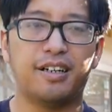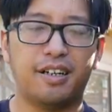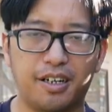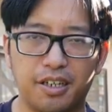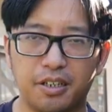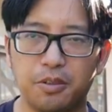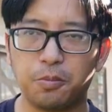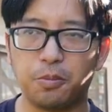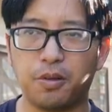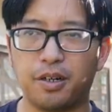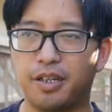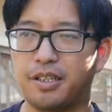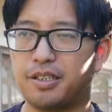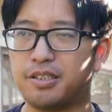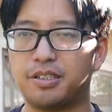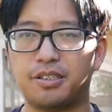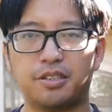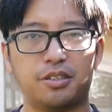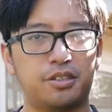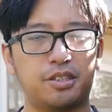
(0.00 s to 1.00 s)

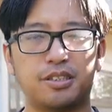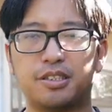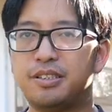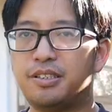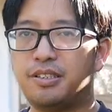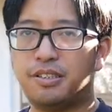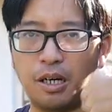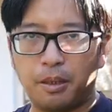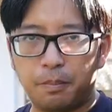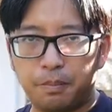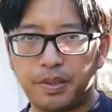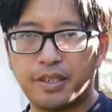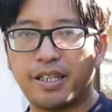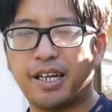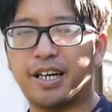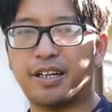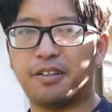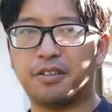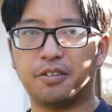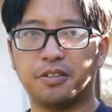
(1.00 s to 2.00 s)
Otherwise, you're just dumping
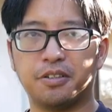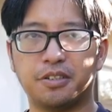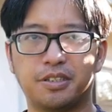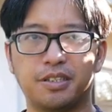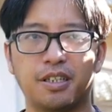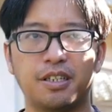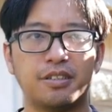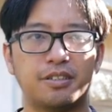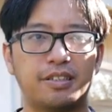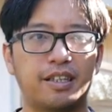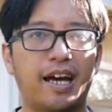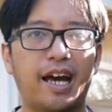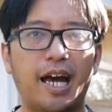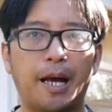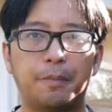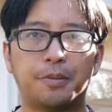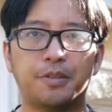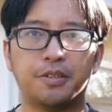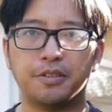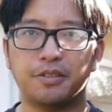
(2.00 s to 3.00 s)
arrows to
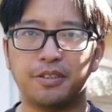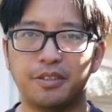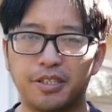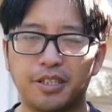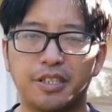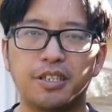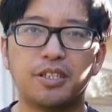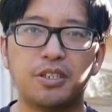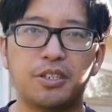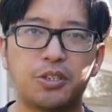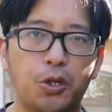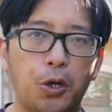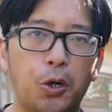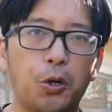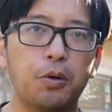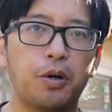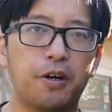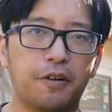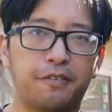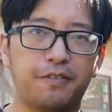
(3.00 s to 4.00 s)
absolutely
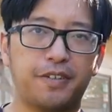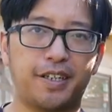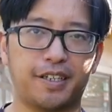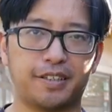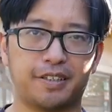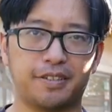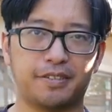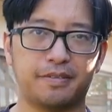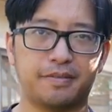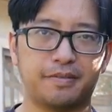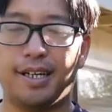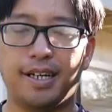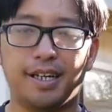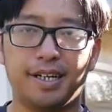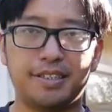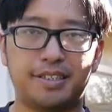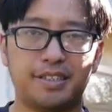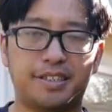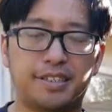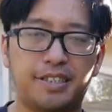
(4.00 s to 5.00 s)
no effect.
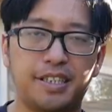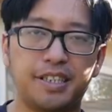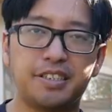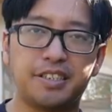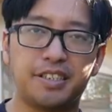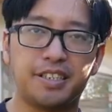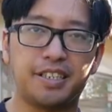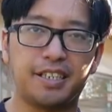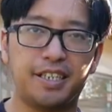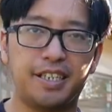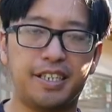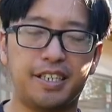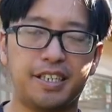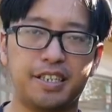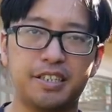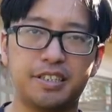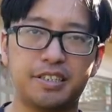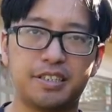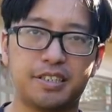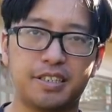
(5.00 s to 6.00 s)
Assessing
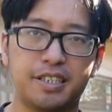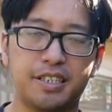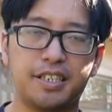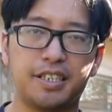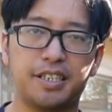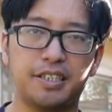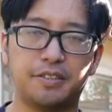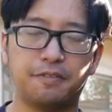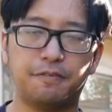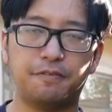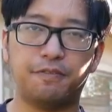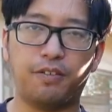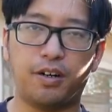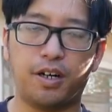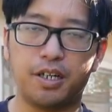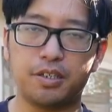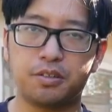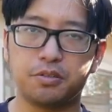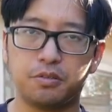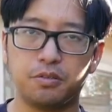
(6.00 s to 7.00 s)
hits is
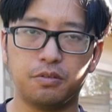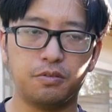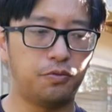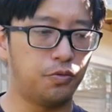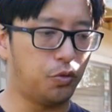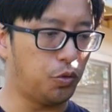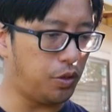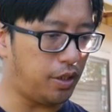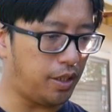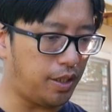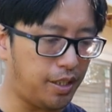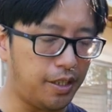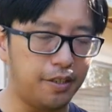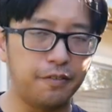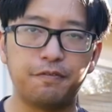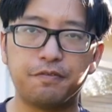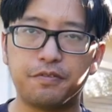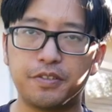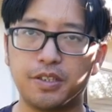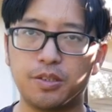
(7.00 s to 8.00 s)
vital for
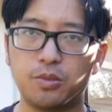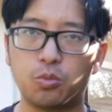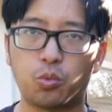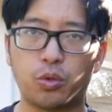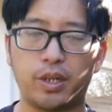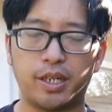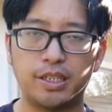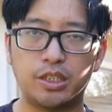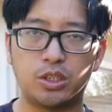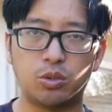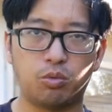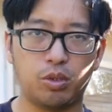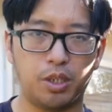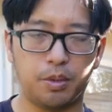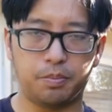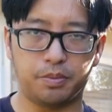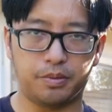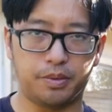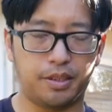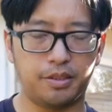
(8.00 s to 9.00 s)
every range
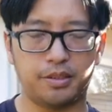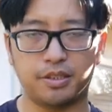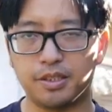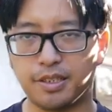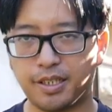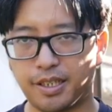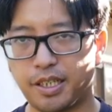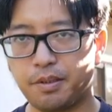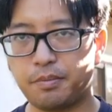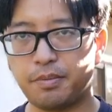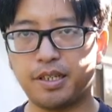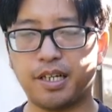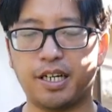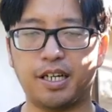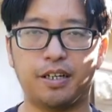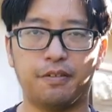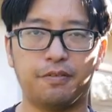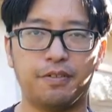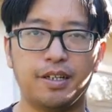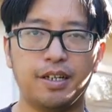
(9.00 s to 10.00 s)
weapon. And today we
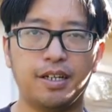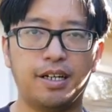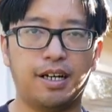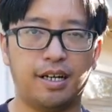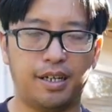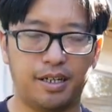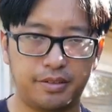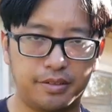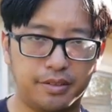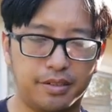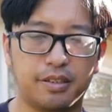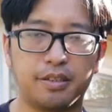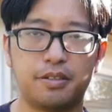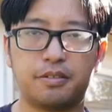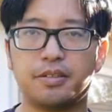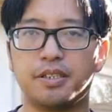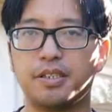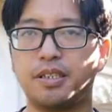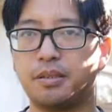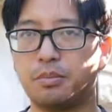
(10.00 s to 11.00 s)
have
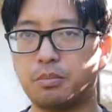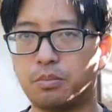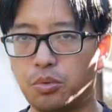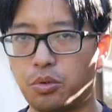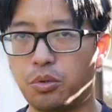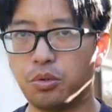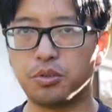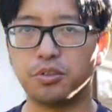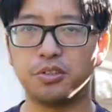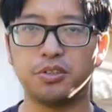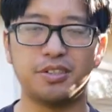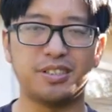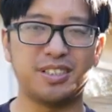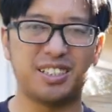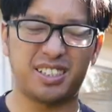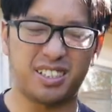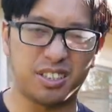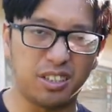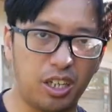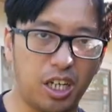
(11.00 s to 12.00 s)
artillery, mortars,
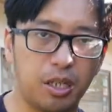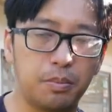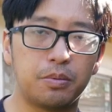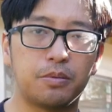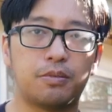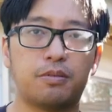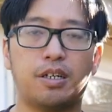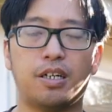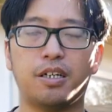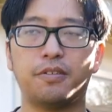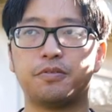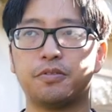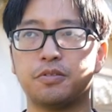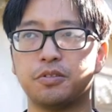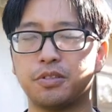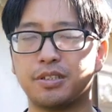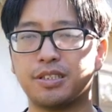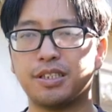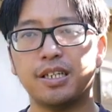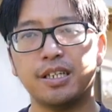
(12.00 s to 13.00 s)
sniper
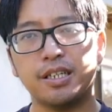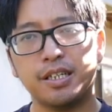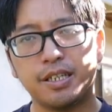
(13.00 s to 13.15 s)
rifles.